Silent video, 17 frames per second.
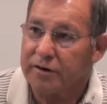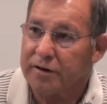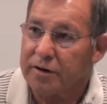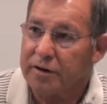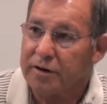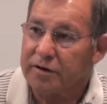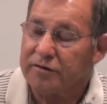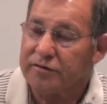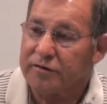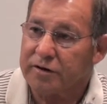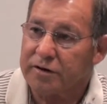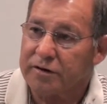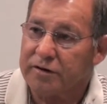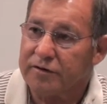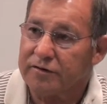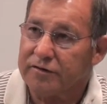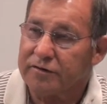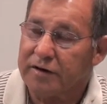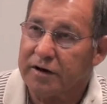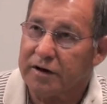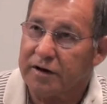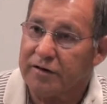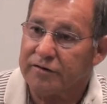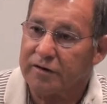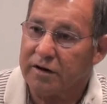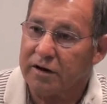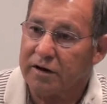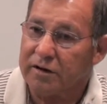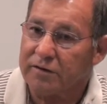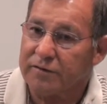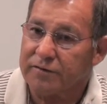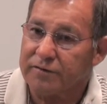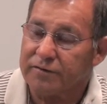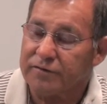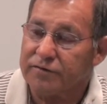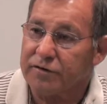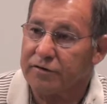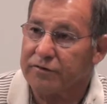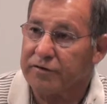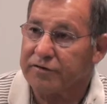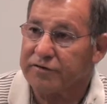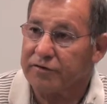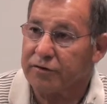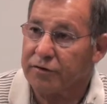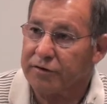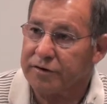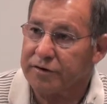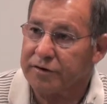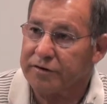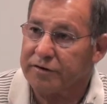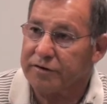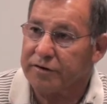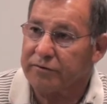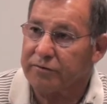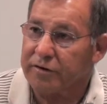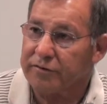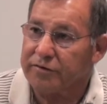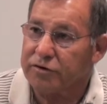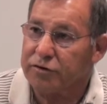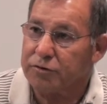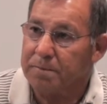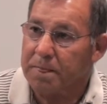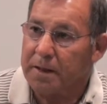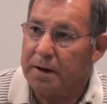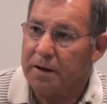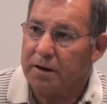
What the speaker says: The city has a lot of service-oriented revenue,